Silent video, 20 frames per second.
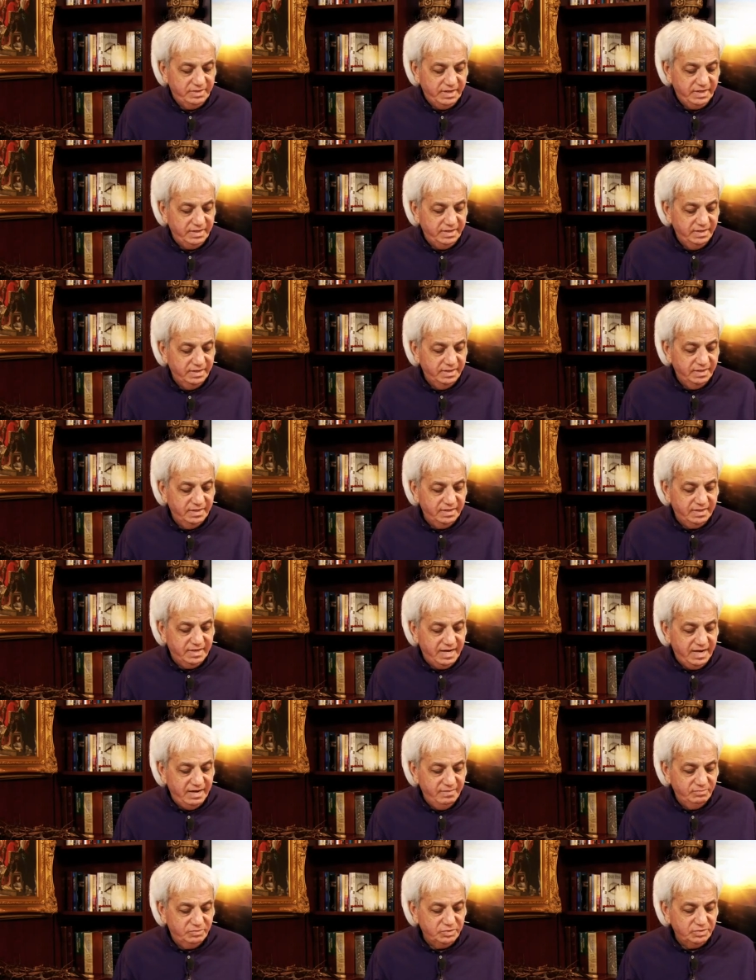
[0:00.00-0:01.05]
They
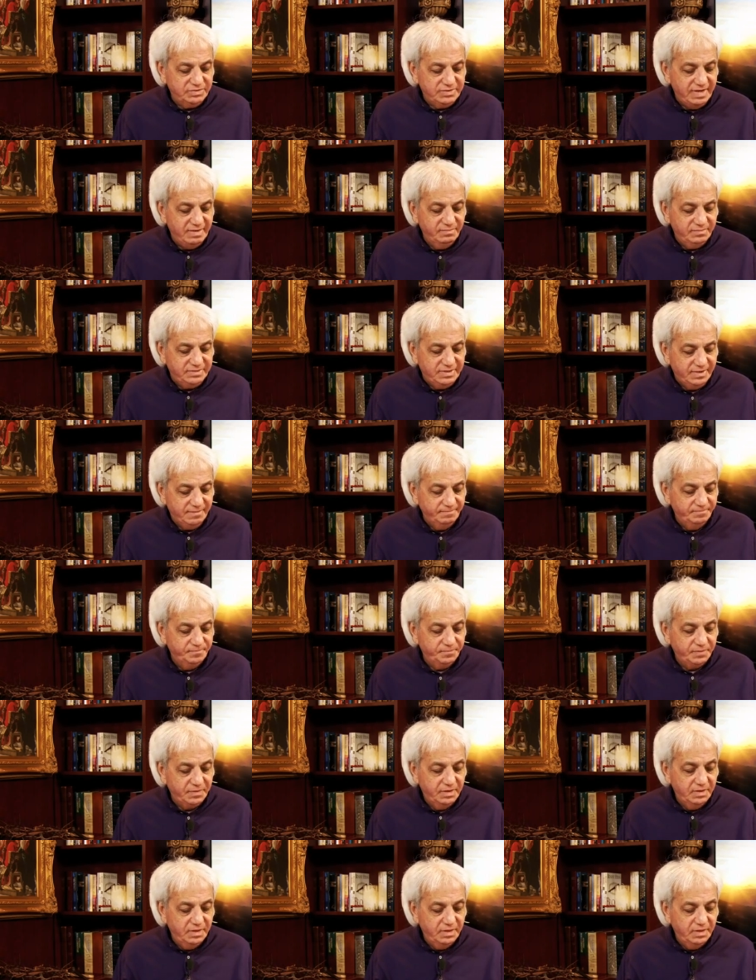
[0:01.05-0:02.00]
came to tempt him.